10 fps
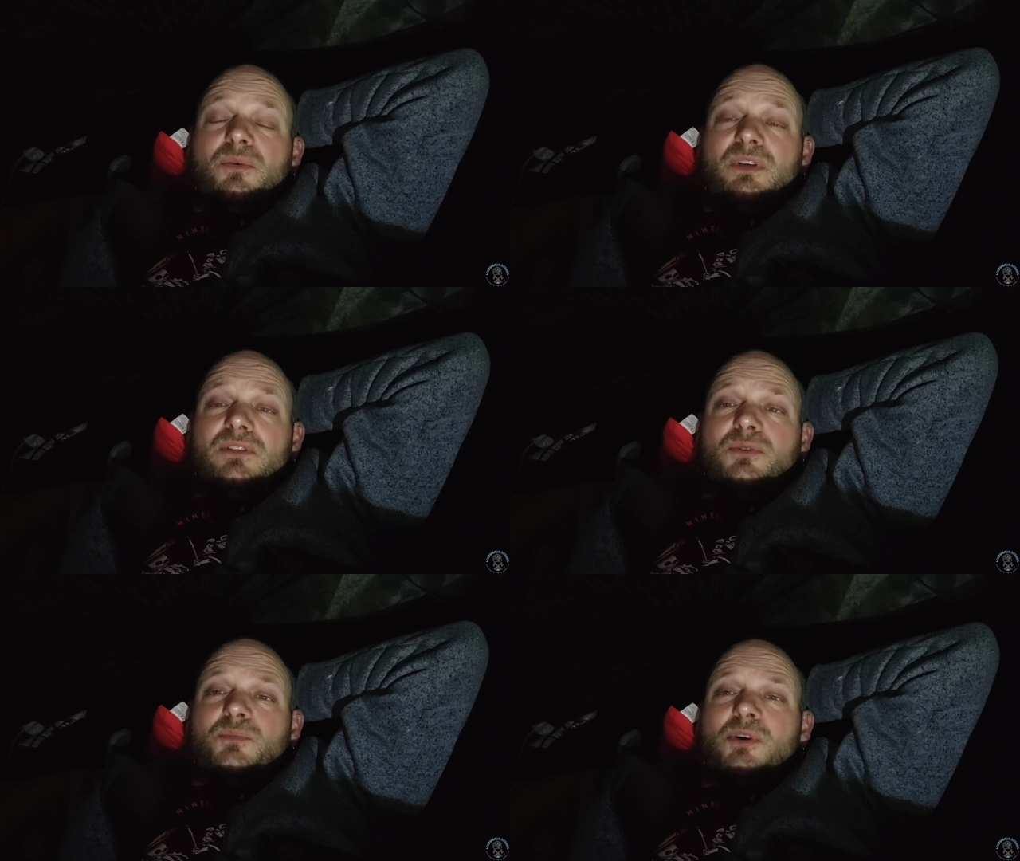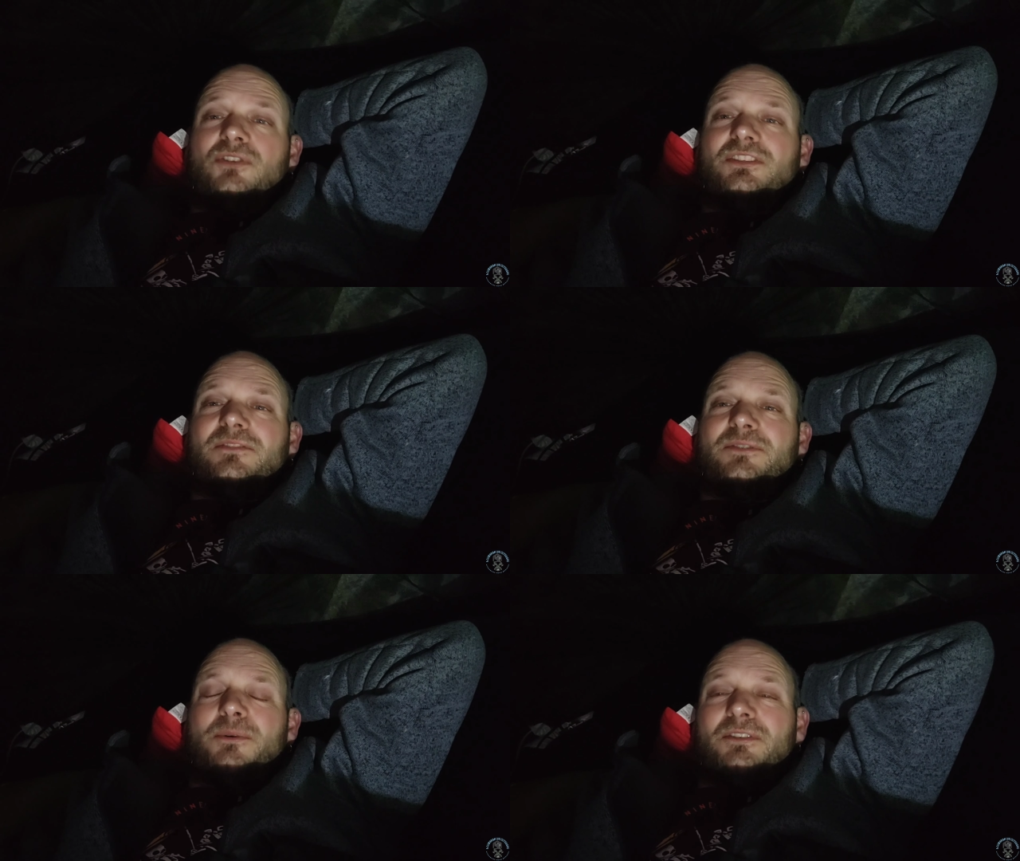Well, good
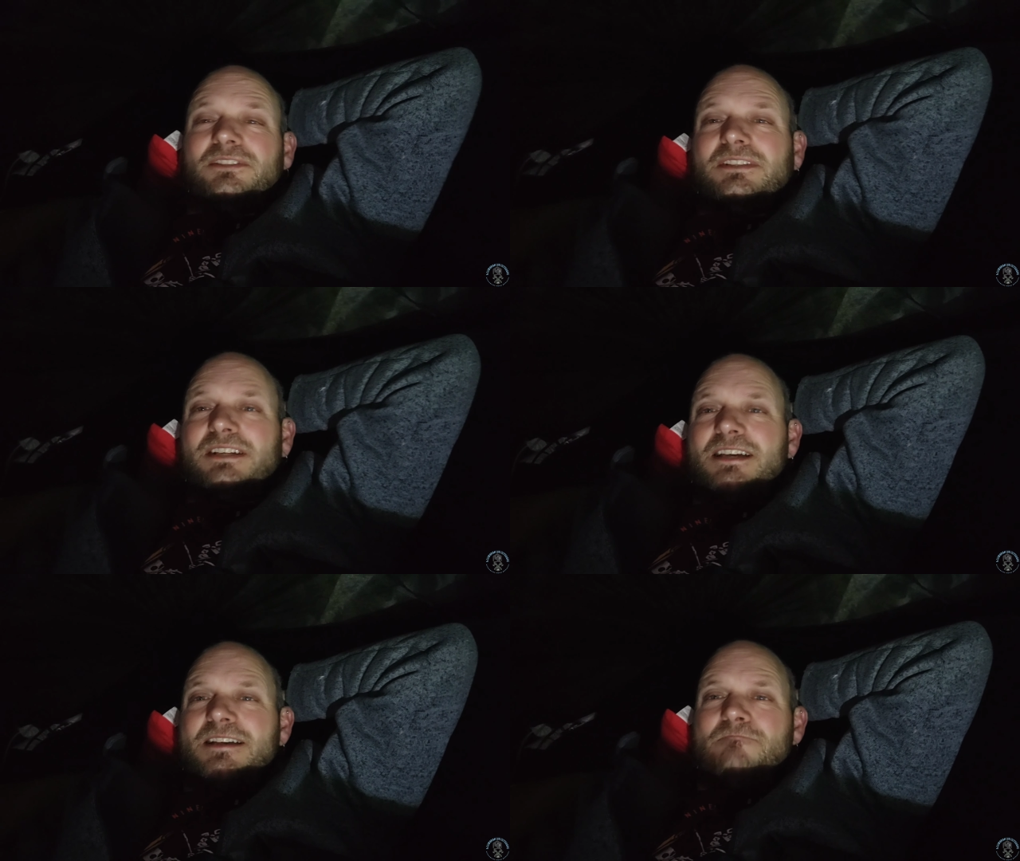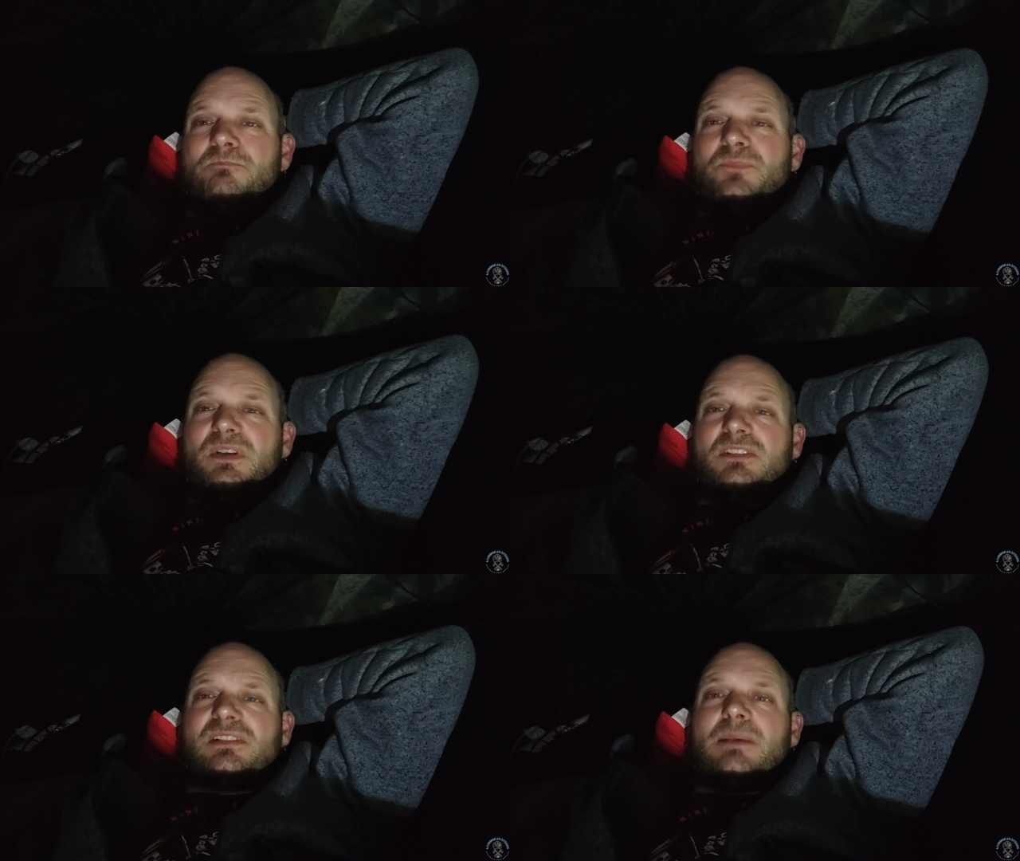morning everyone. I
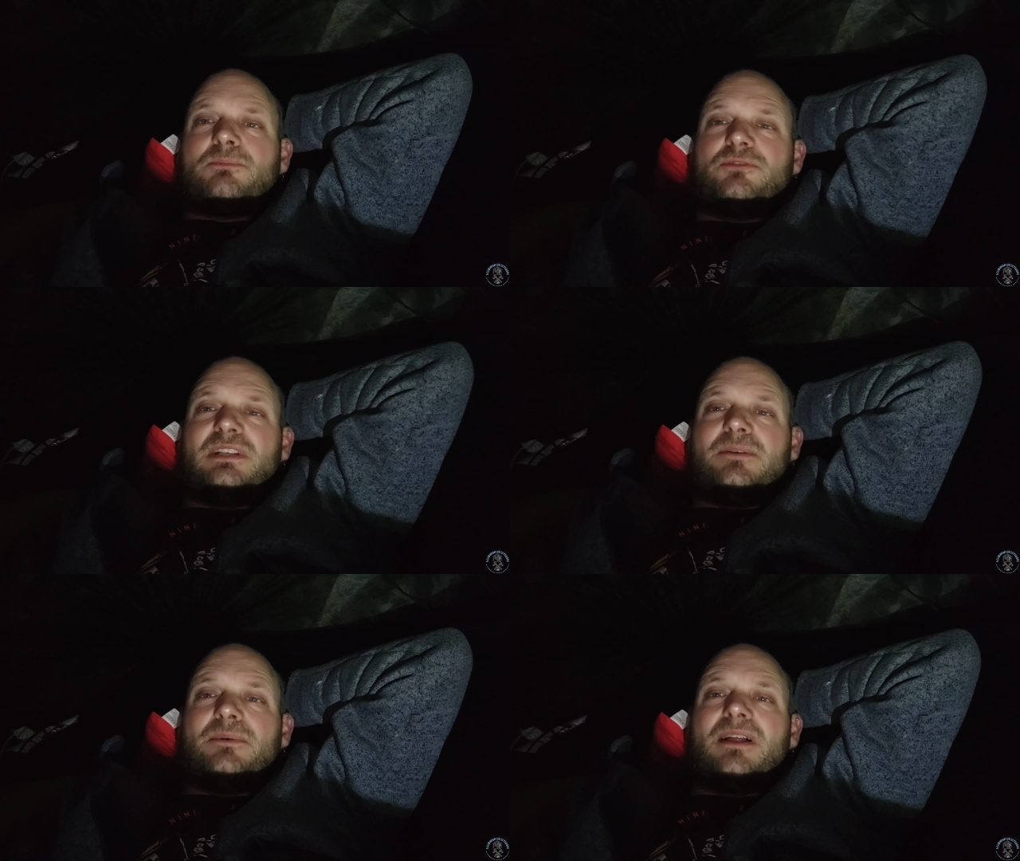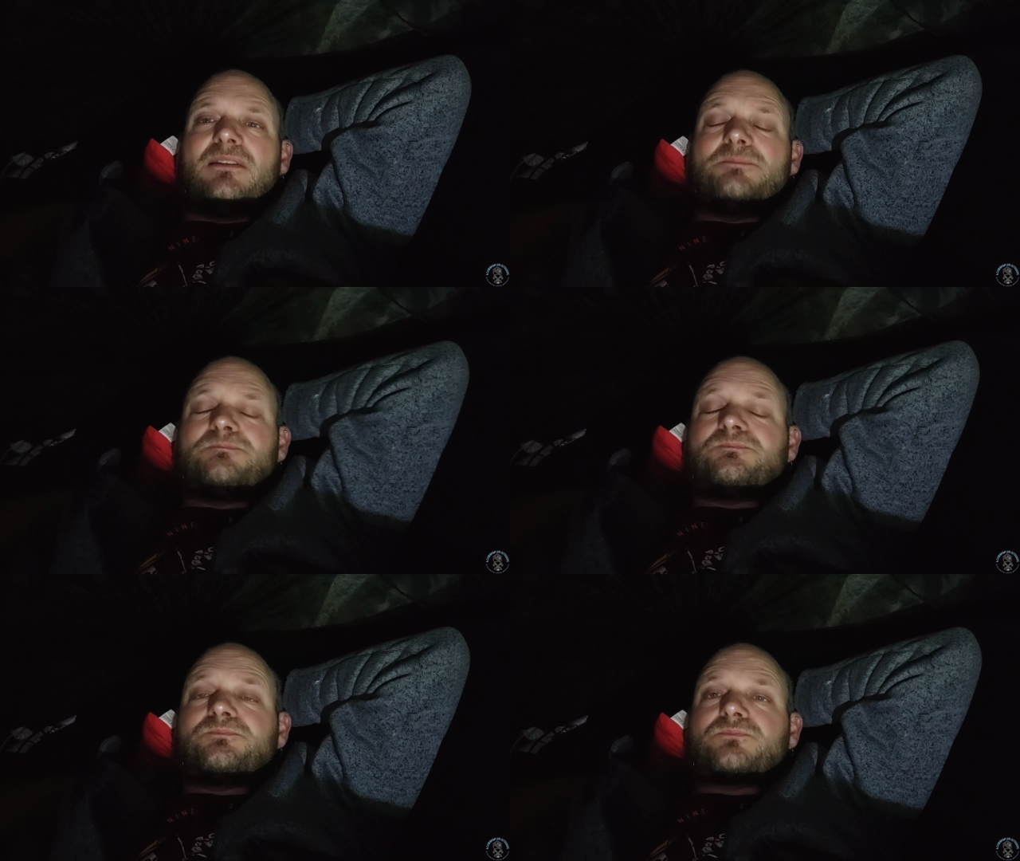slept really well
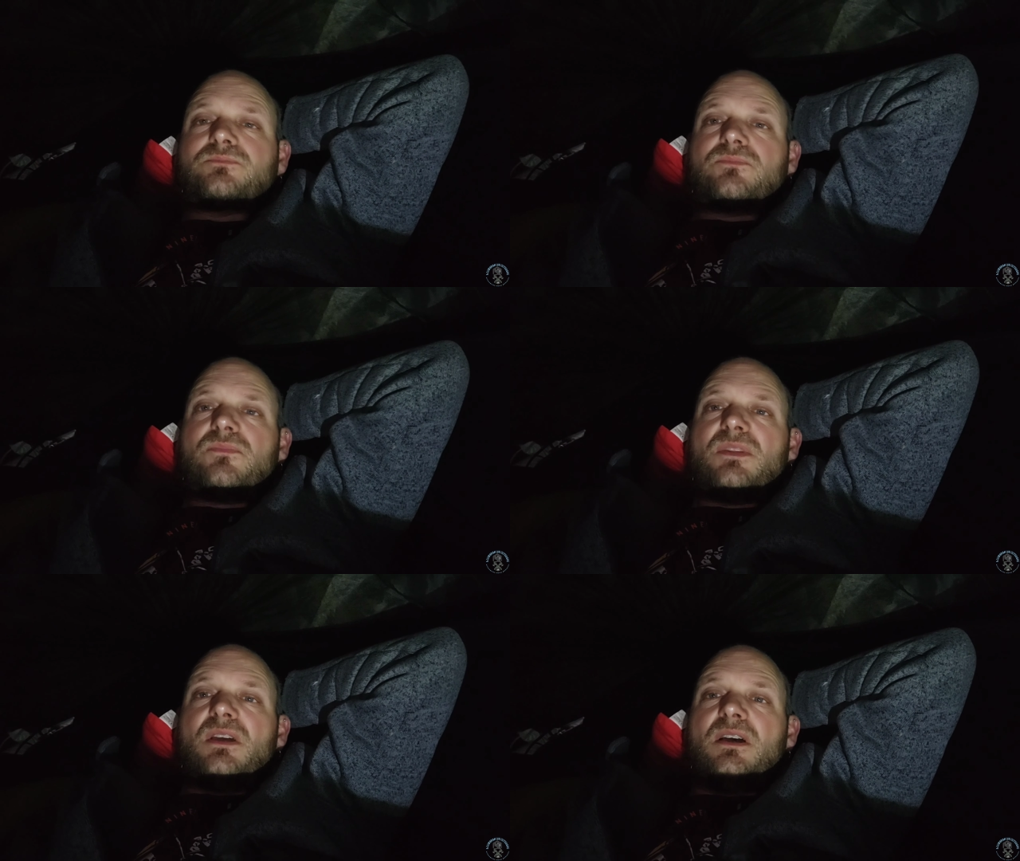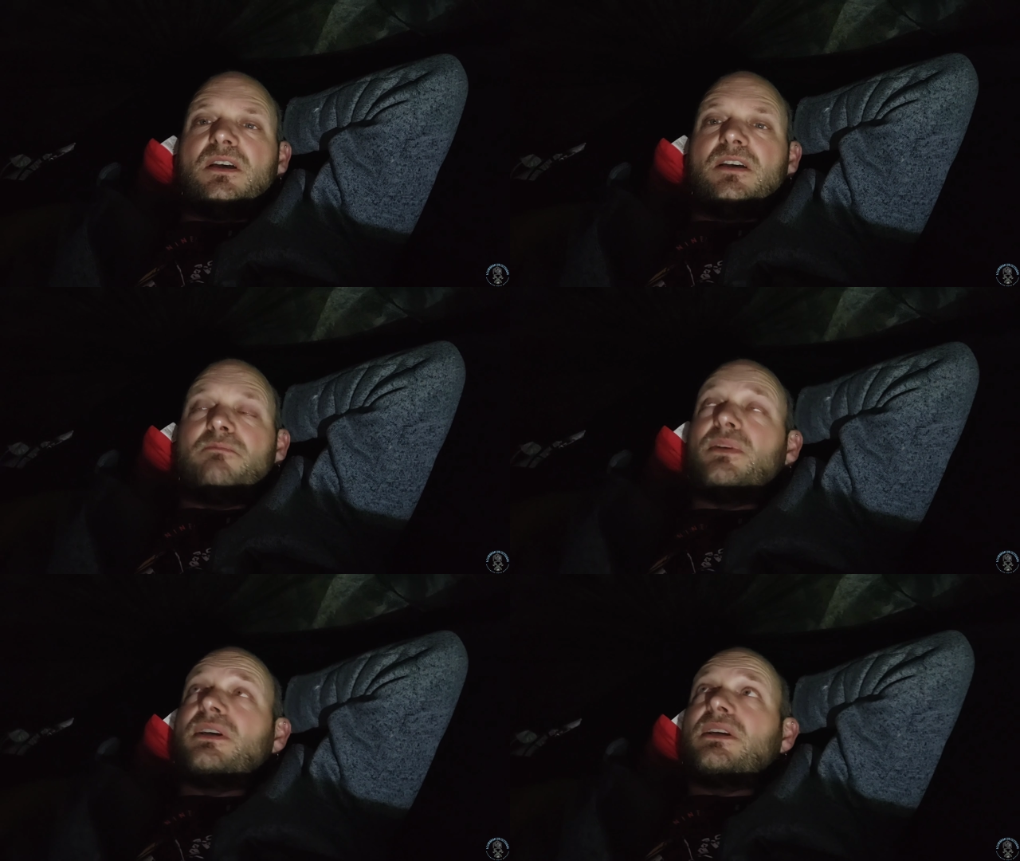
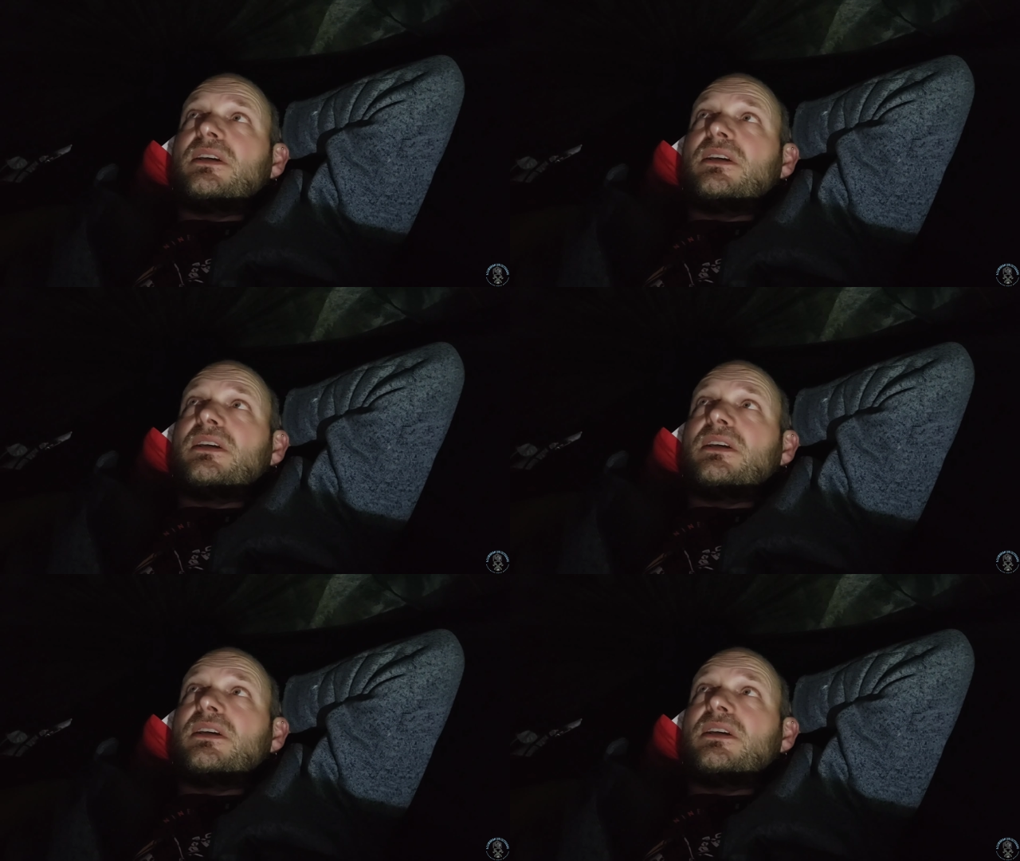till